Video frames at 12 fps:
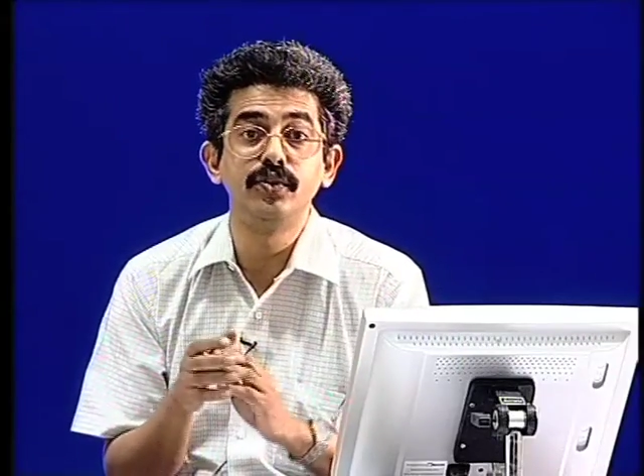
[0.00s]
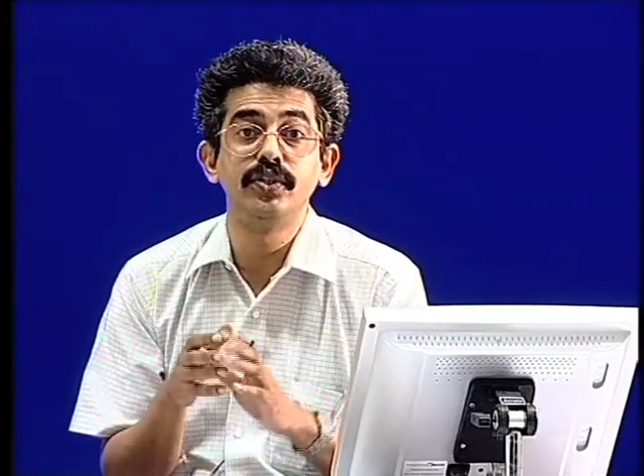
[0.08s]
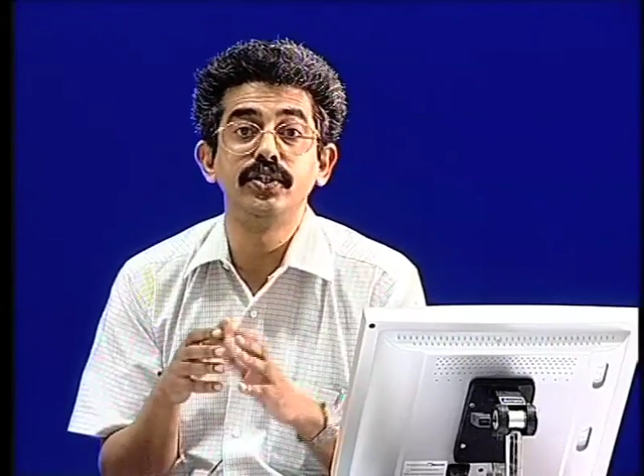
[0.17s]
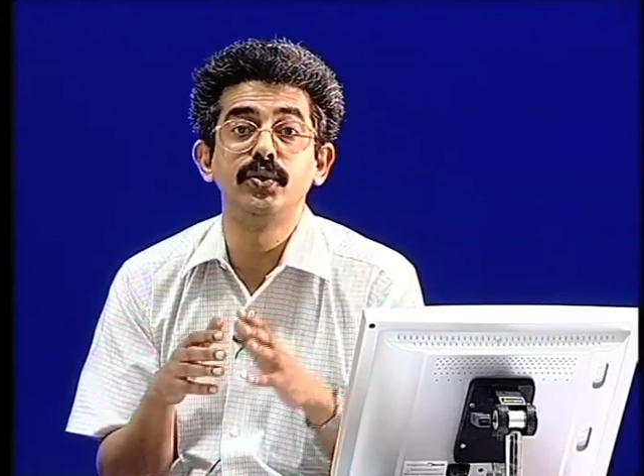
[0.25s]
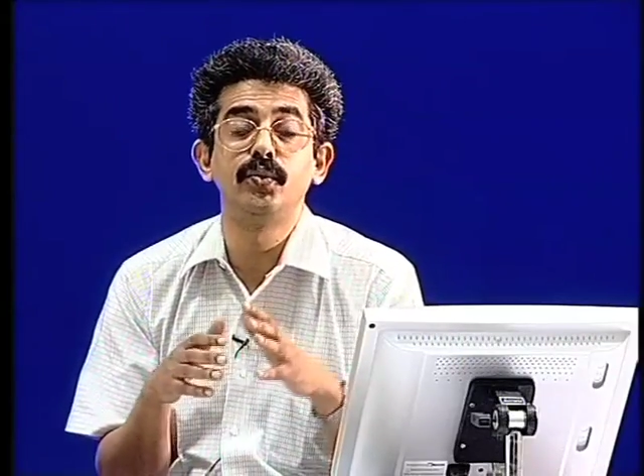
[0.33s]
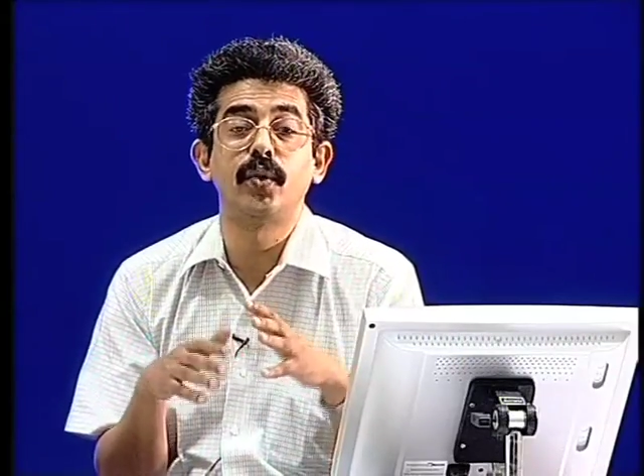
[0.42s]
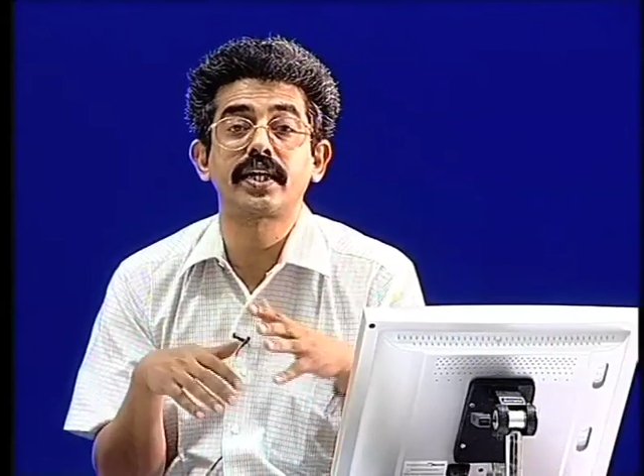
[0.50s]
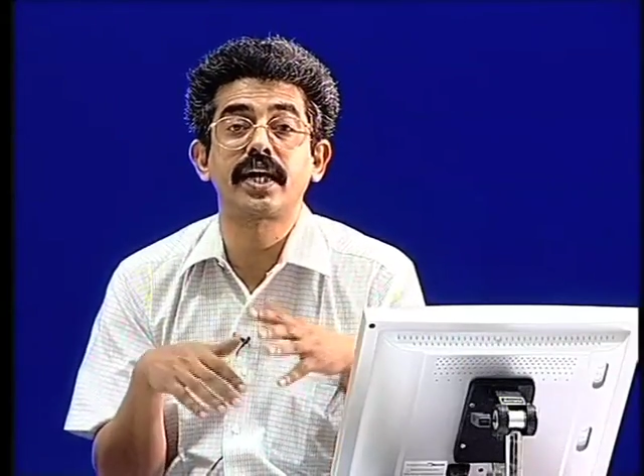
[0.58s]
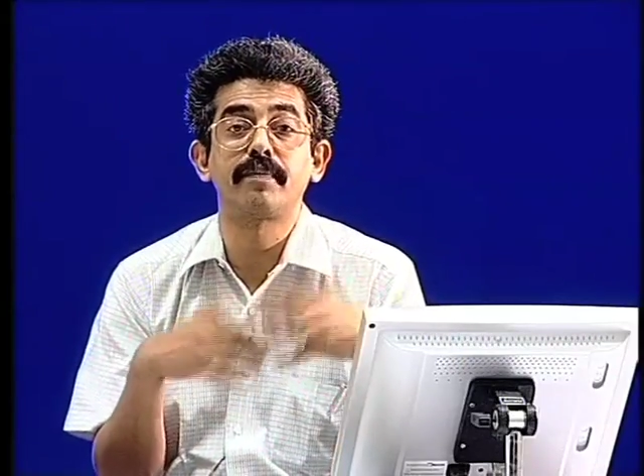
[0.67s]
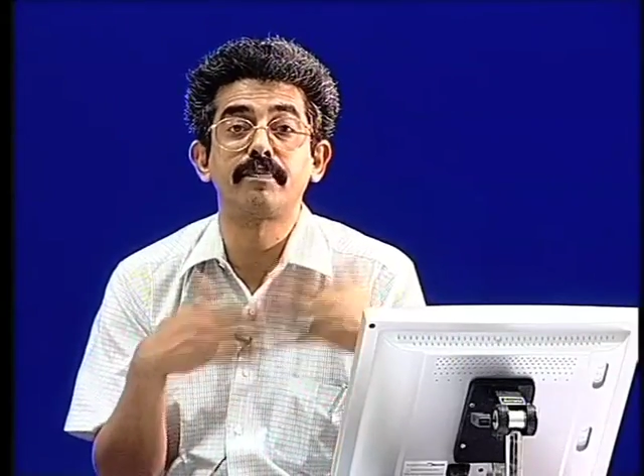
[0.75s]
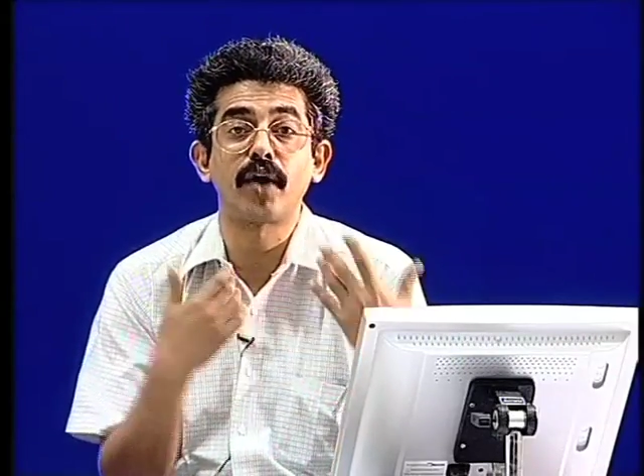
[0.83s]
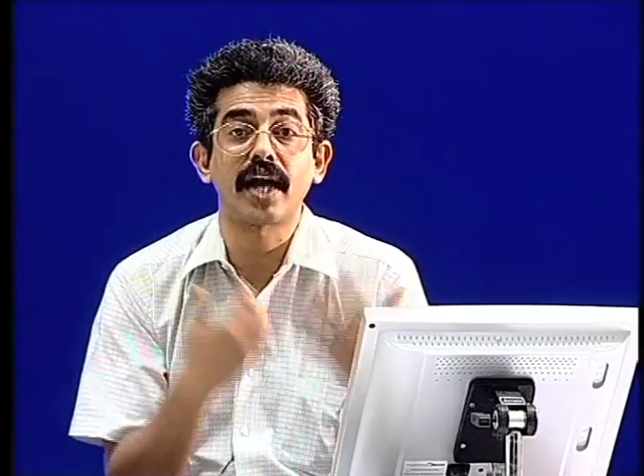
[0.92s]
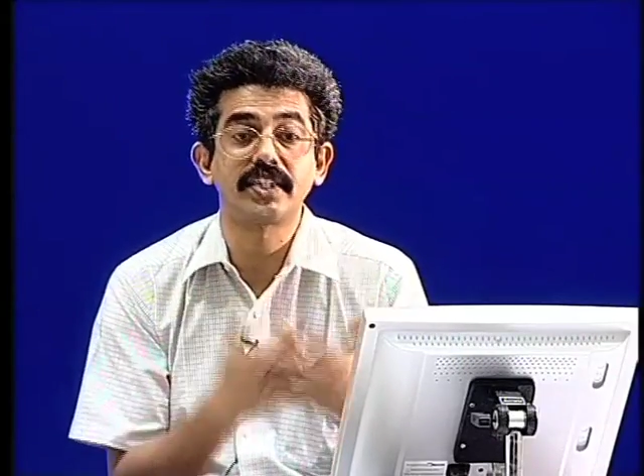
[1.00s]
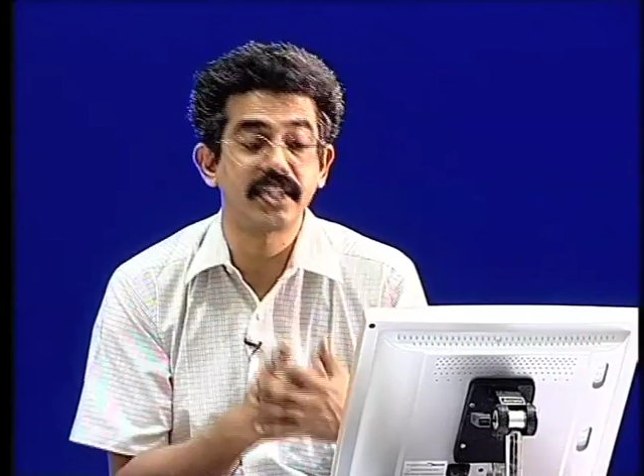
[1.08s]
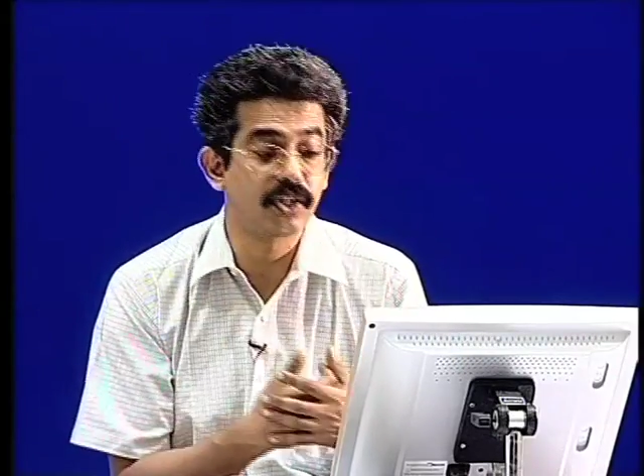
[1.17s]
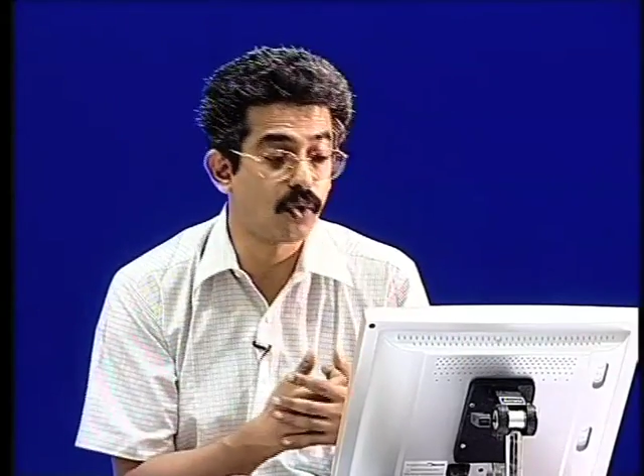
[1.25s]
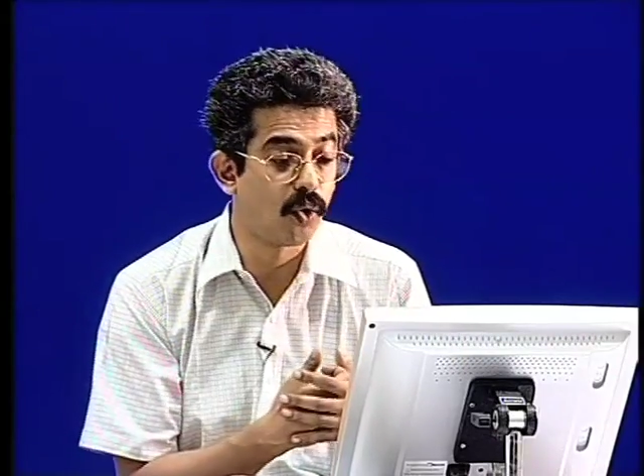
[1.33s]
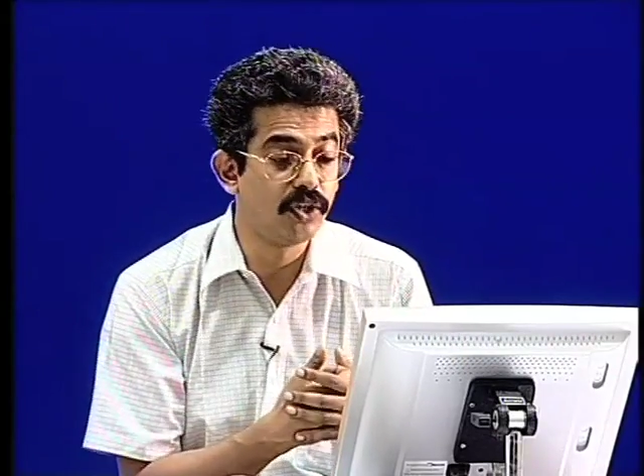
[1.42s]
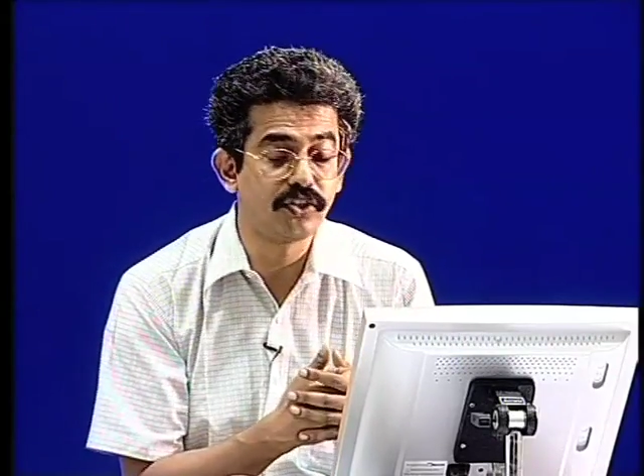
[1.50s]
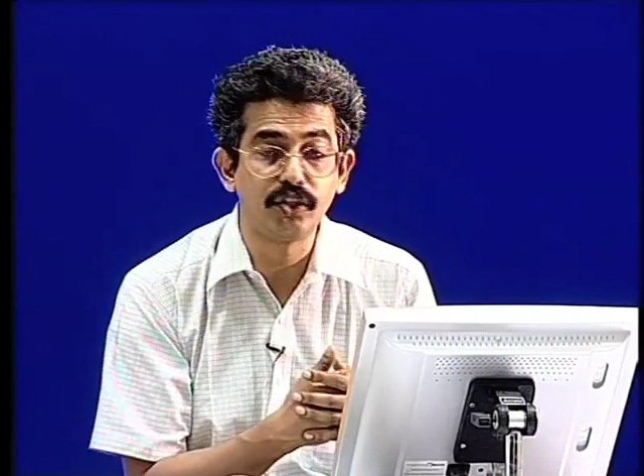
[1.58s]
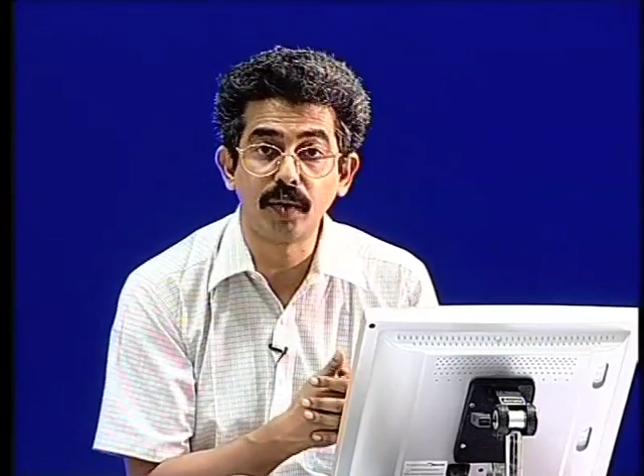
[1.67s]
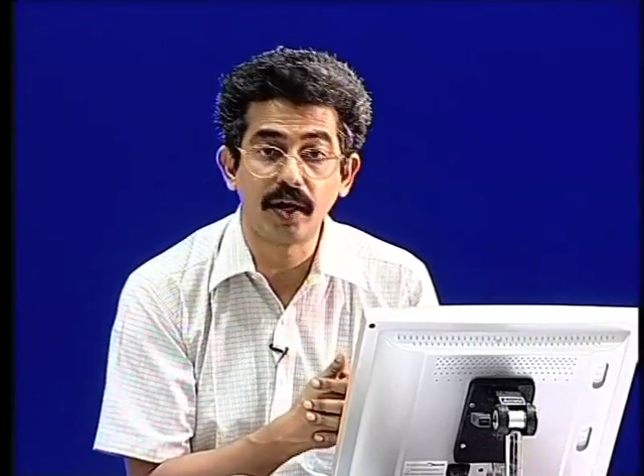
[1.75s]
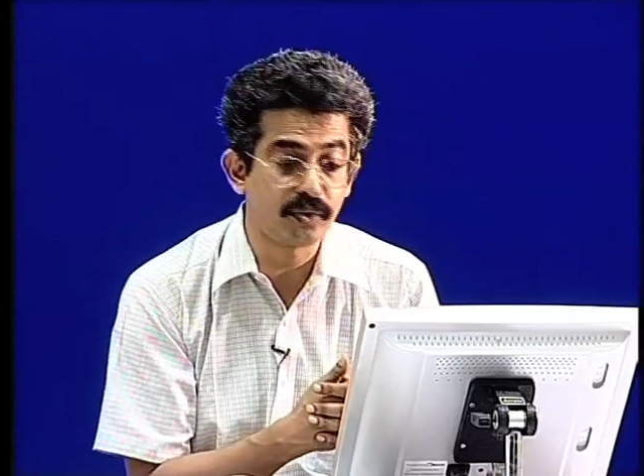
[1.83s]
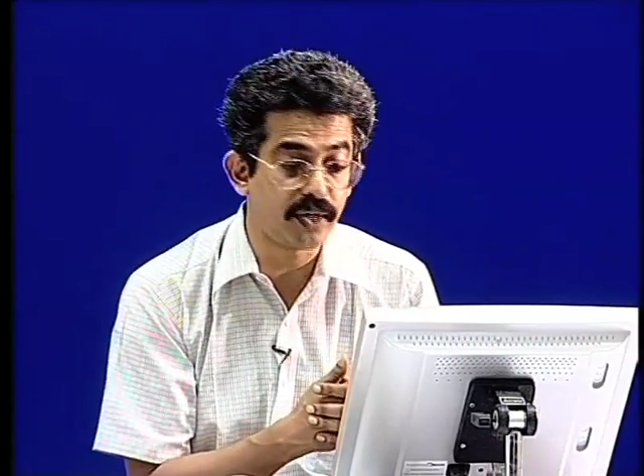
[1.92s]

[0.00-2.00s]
what kind of production goals you want to